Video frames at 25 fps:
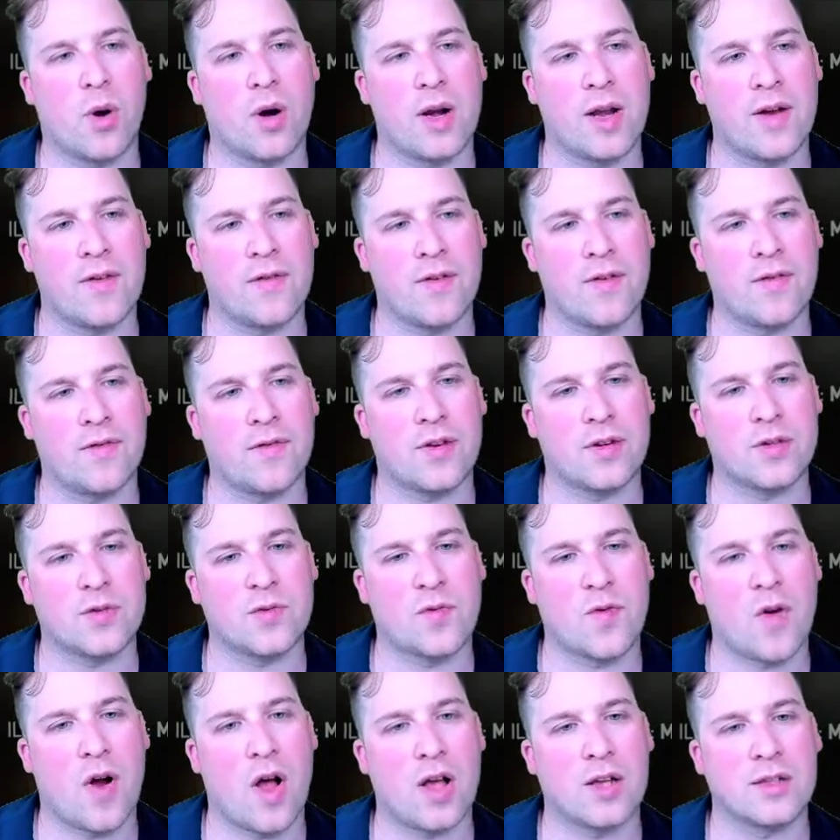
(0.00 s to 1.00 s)
even if there's
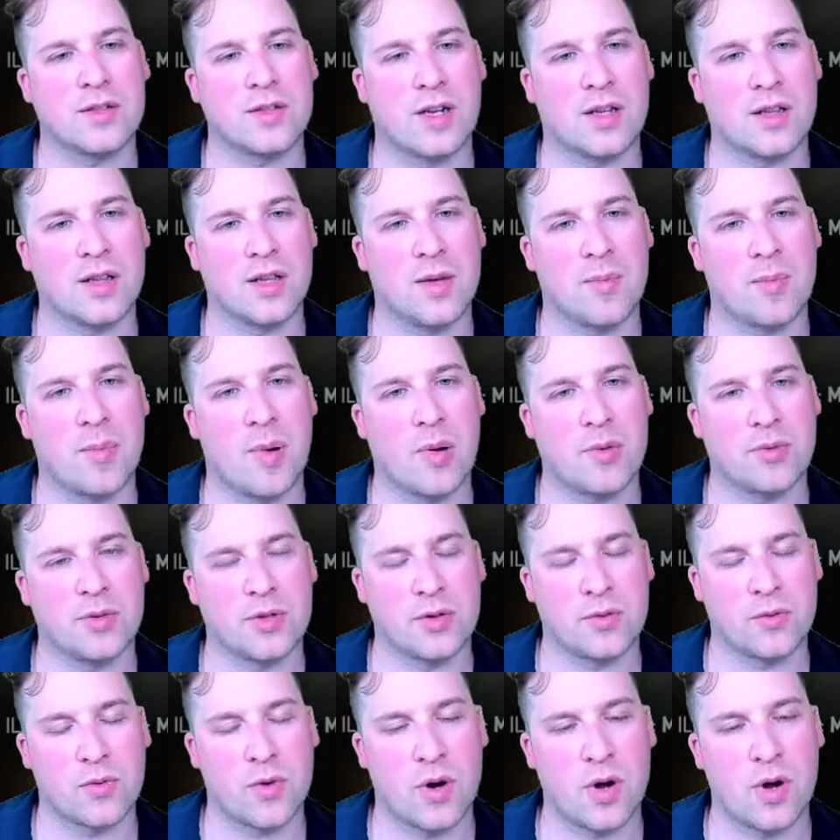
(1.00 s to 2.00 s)
frost on the
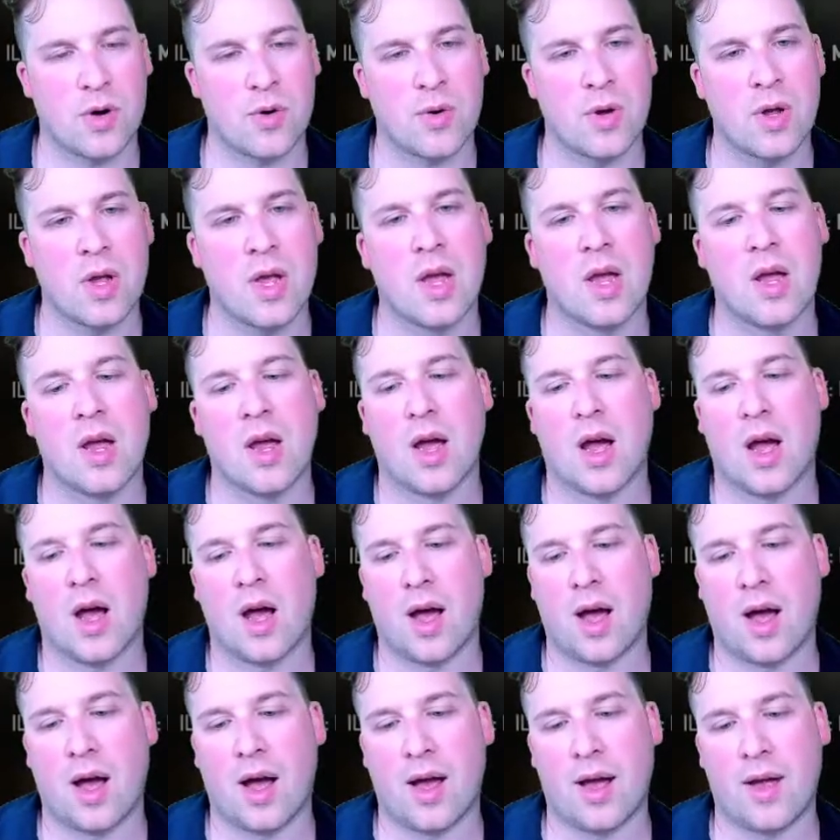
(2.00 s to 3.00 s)
opposing row
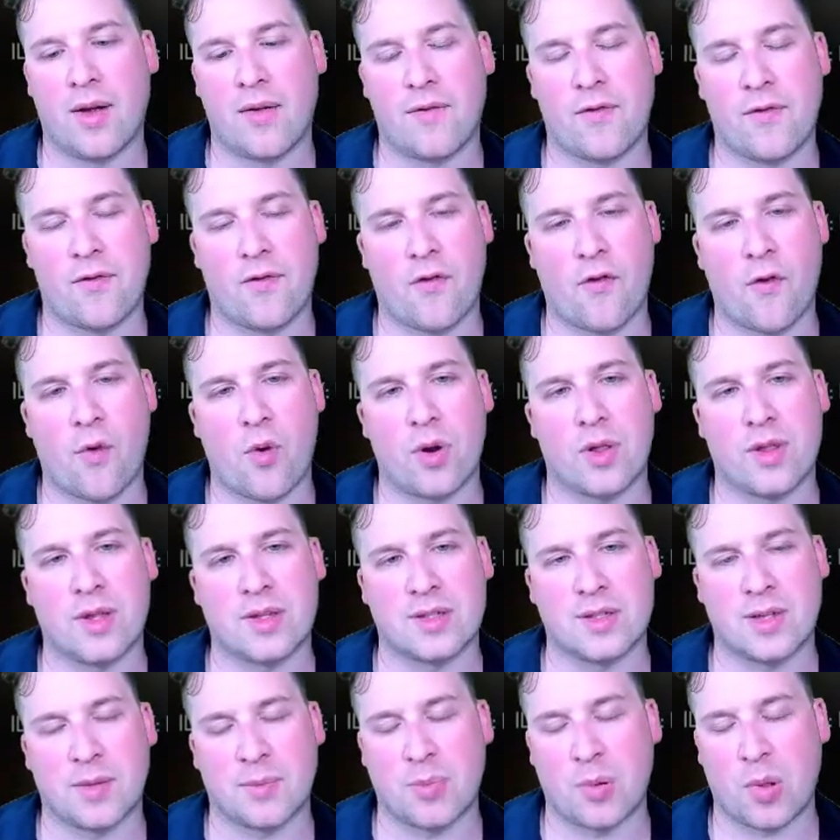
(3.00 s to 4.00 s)
for
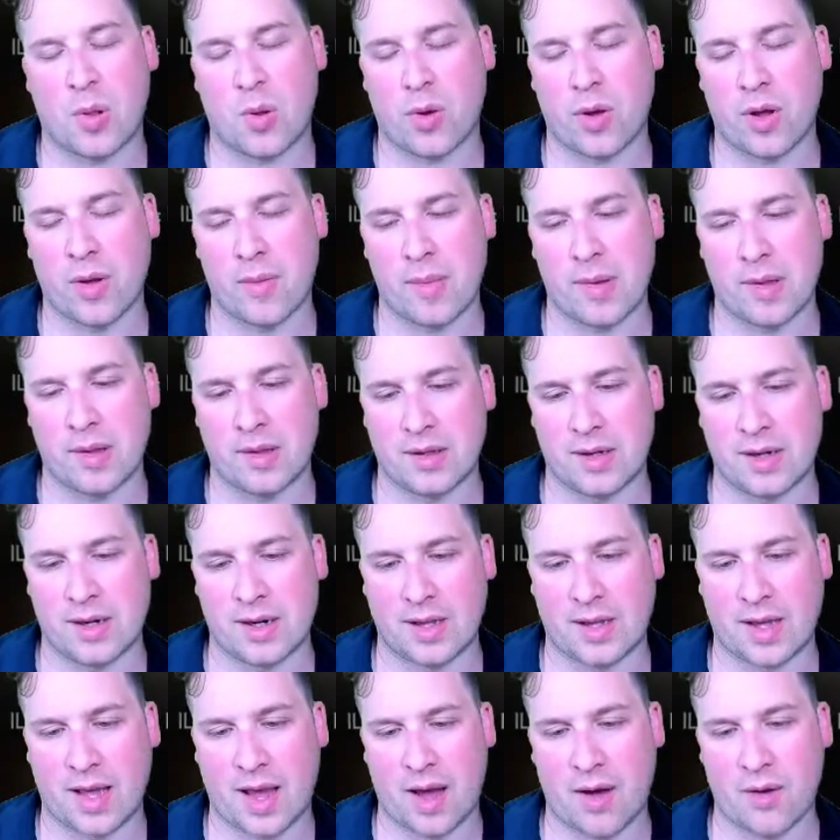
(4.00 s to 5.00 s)
this deploy ability
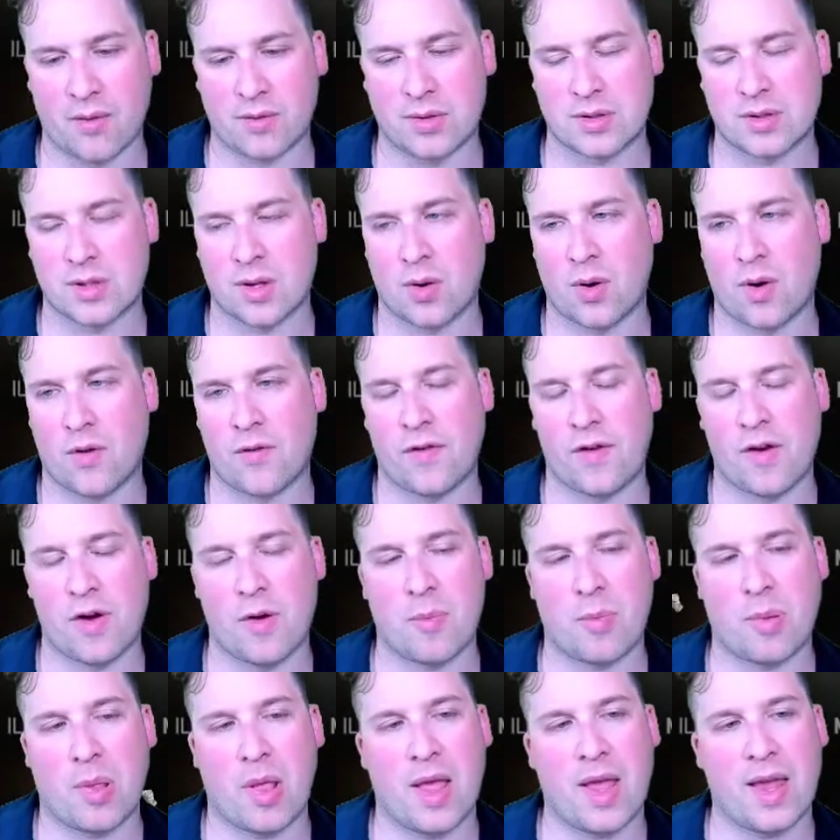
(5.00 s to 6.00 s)
to count. So if
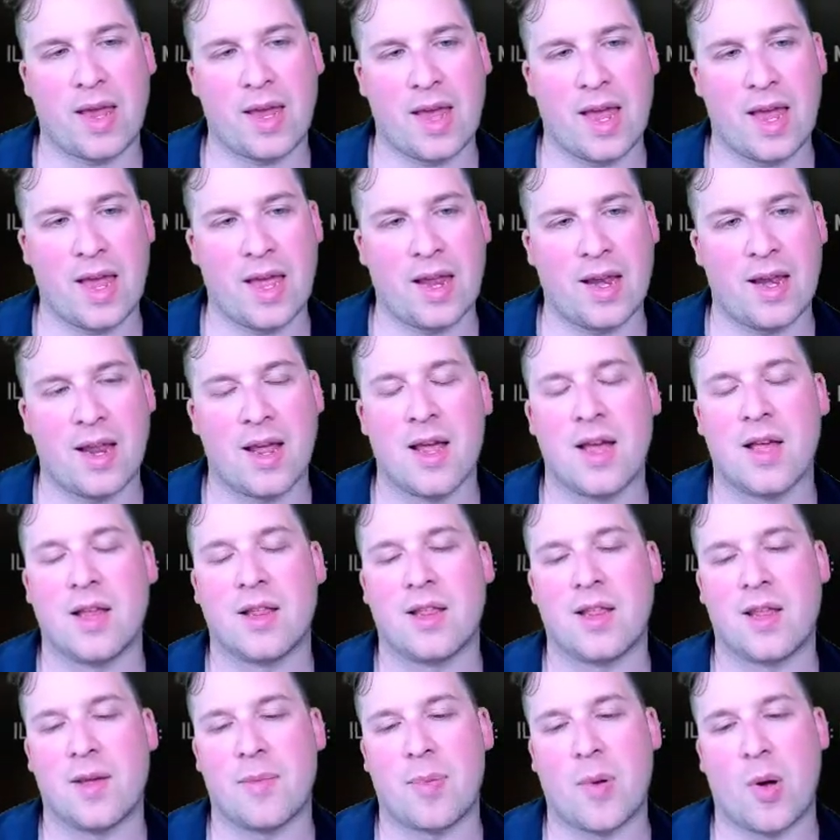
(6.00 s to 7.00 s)
you're playing it,
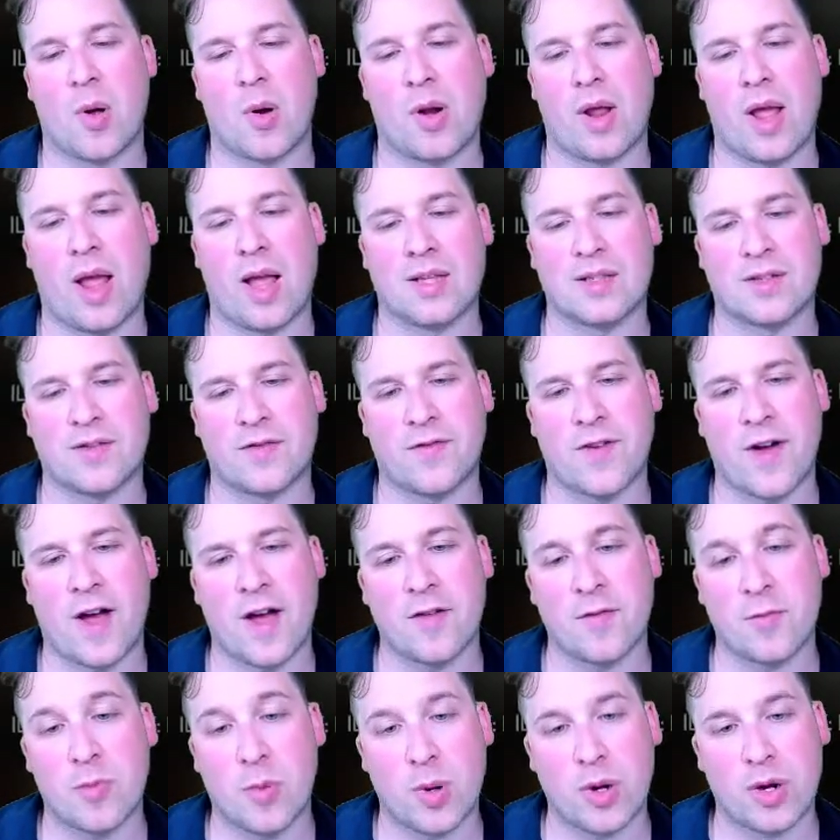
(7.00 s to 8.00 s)
the opponent has a
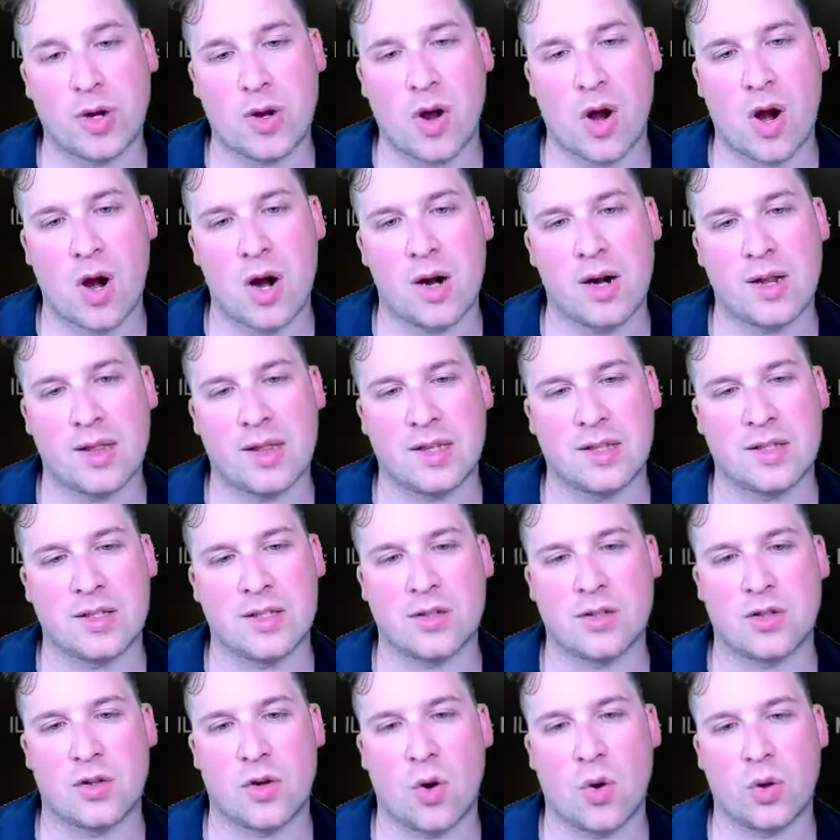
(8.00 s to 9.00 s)
5-point card and this
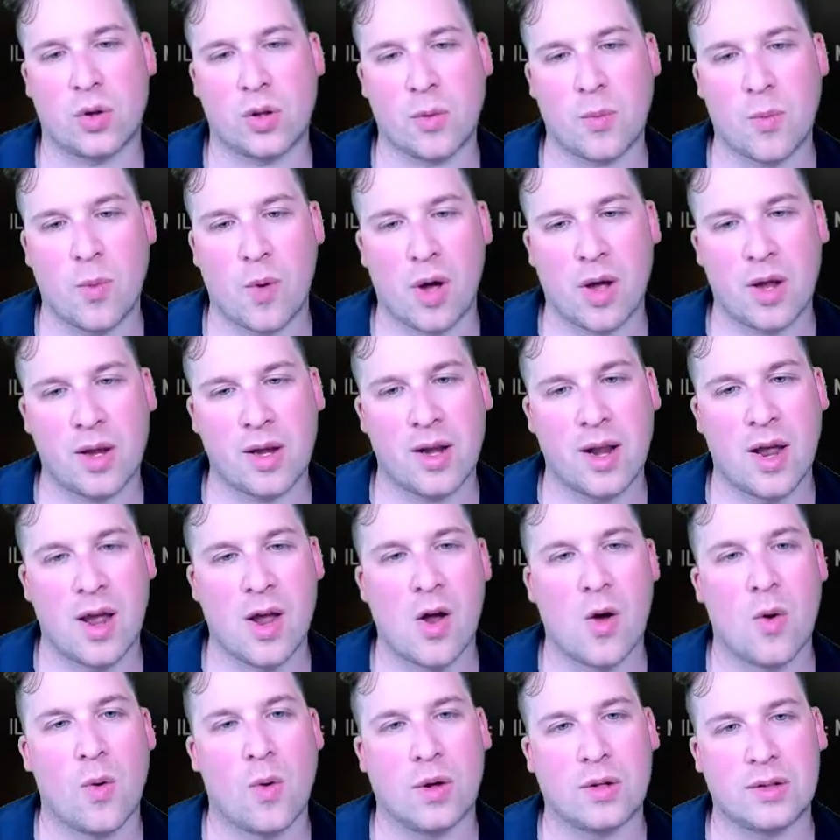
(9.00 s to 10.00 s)
is your only one.
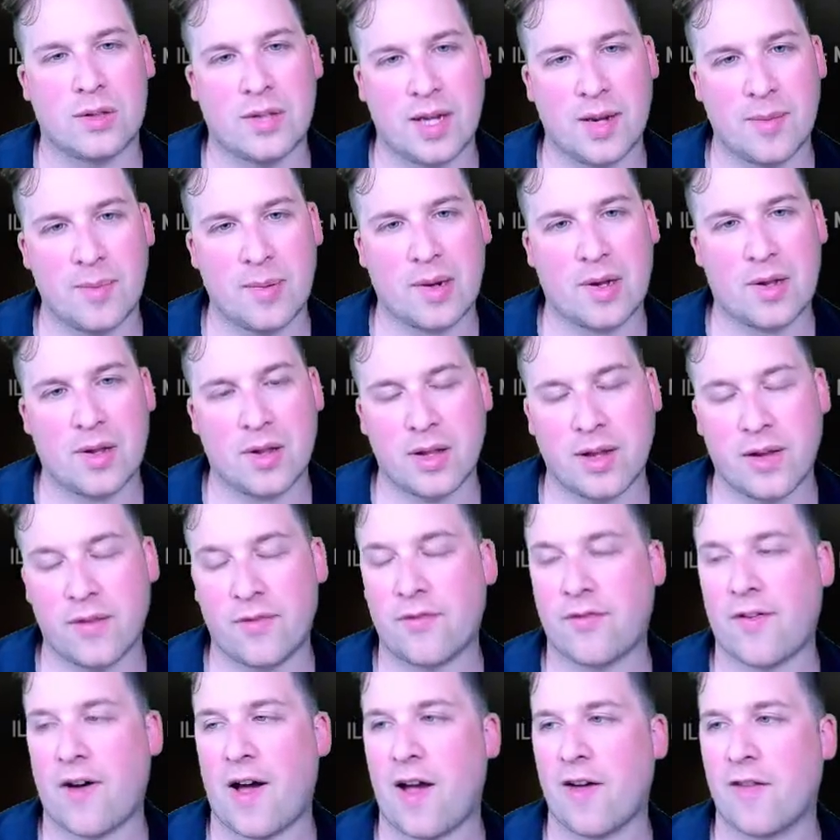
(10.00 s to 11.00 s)
Well, typically
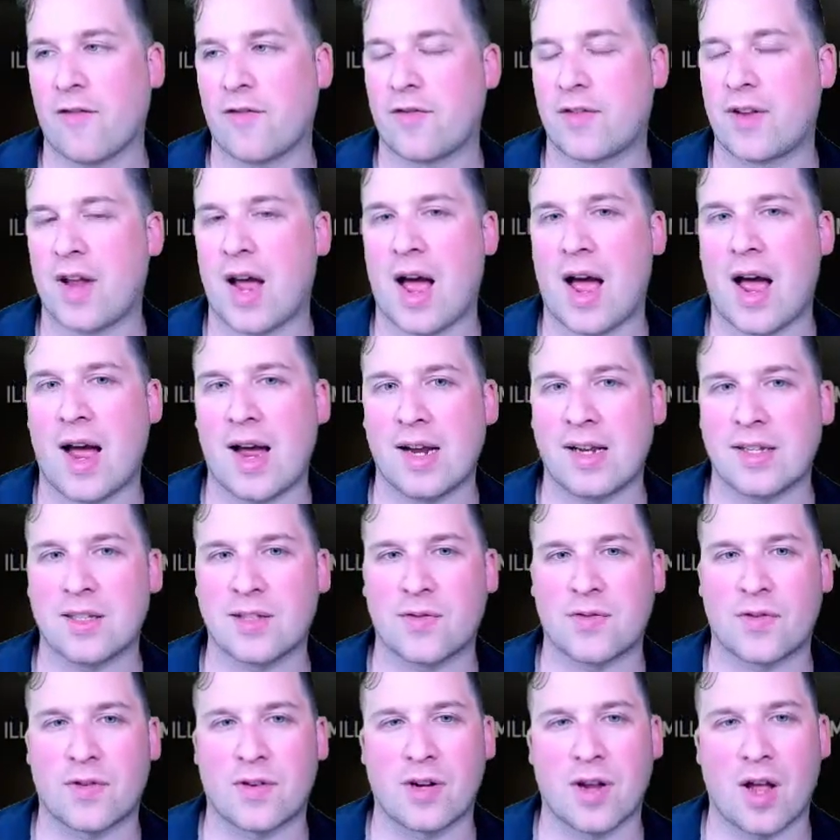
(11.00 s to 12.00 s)
5
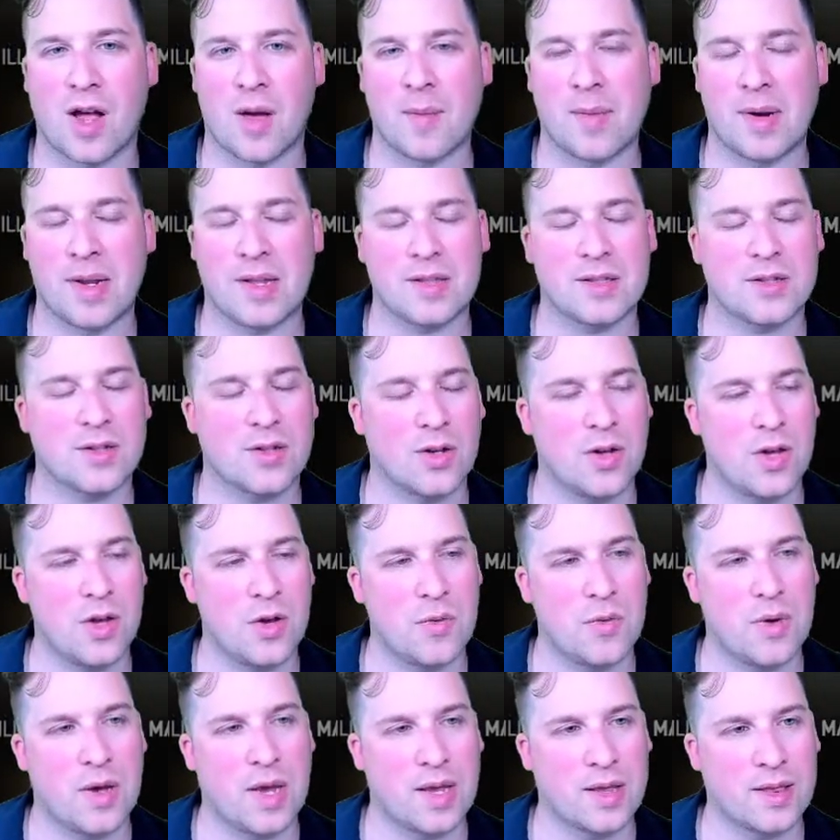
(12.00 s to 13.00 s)
ties for dominance, so
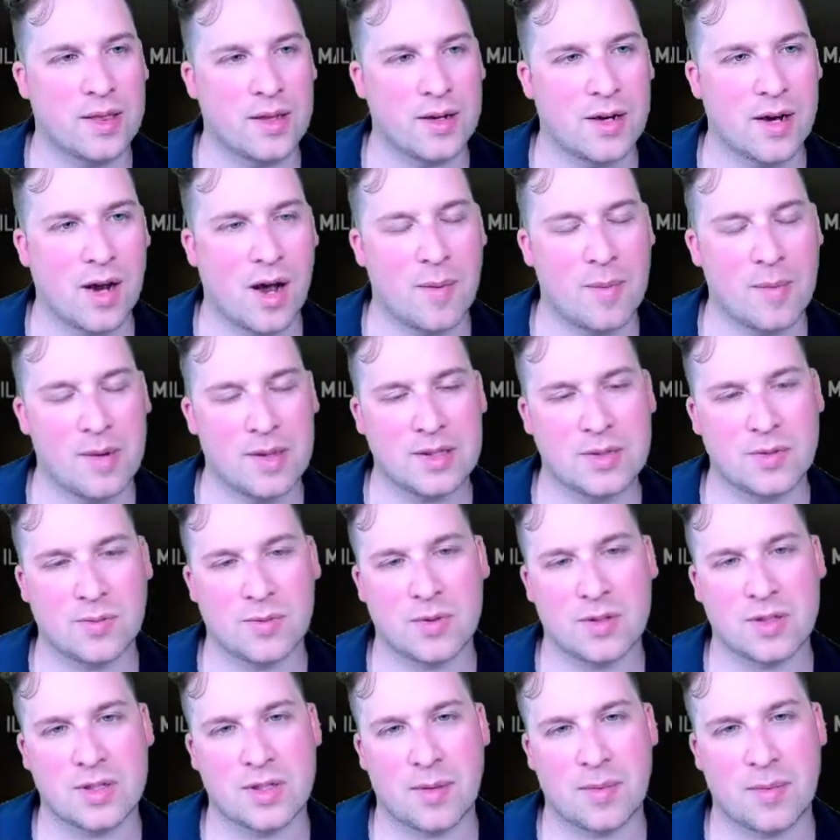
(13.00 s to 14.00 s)
you get the dominance and
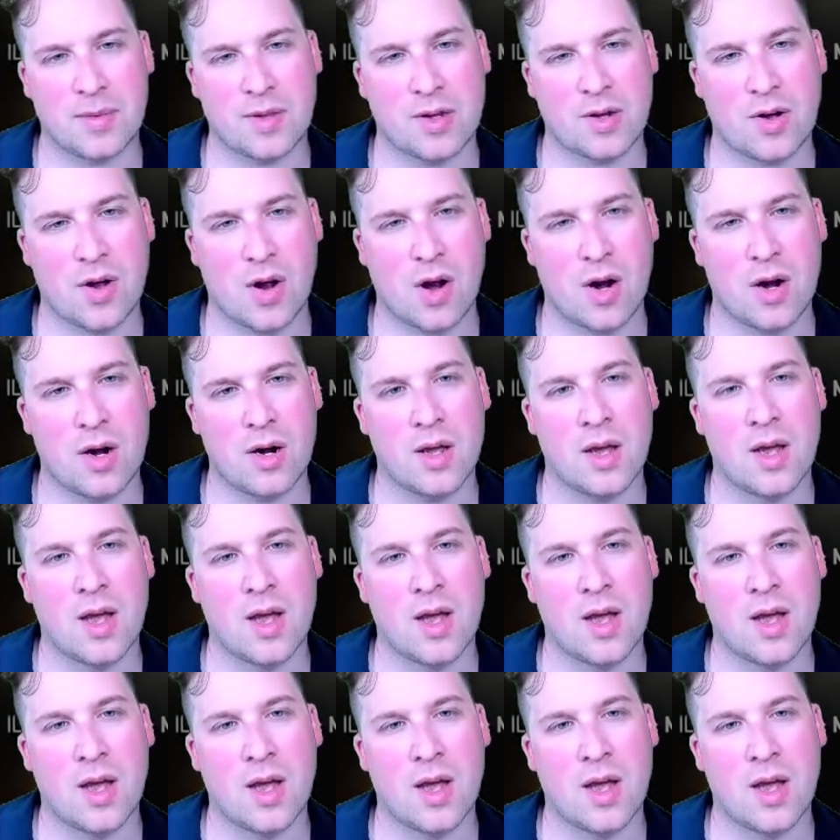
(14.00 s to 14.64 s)
would summon the card,